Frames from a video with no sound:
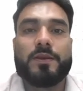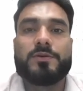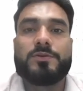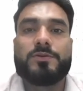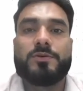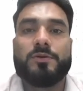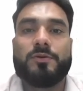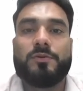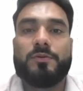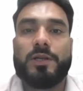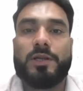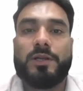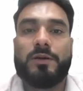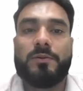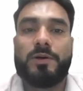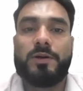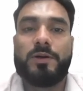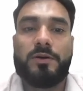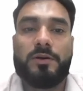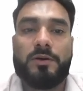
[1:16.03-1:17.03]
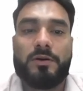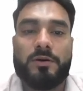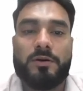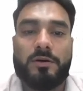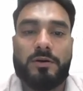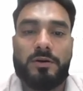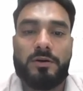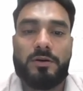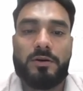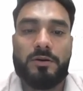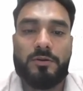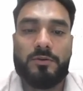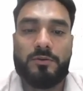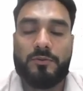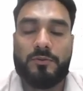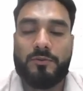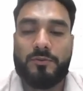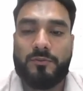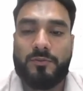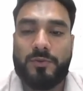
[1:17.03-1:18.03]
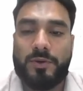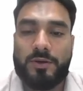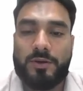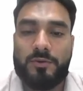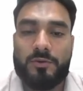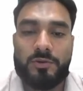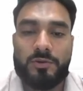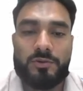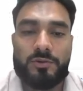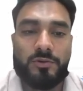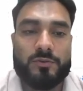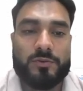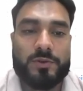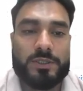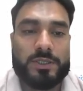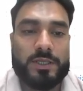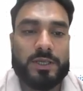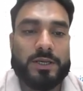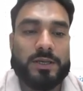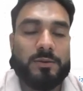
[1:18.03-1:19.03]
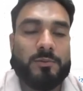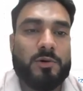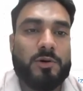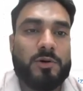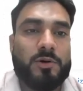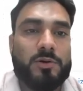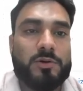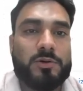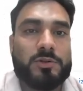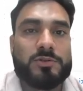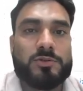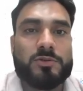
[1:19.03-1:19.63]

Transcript: So whenever we go through with any module,